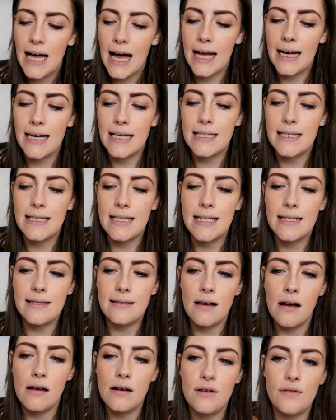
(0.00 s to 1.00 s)
and it's
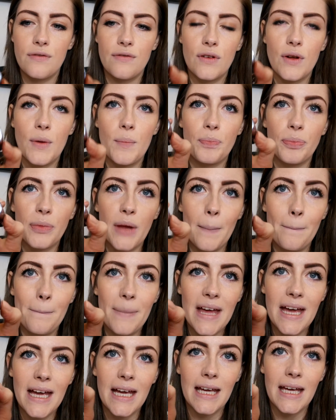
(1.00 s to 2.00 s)
this kind of
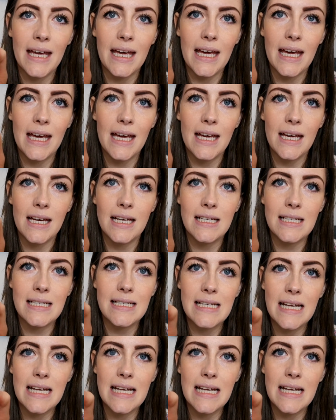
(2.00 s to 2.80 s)
pinky,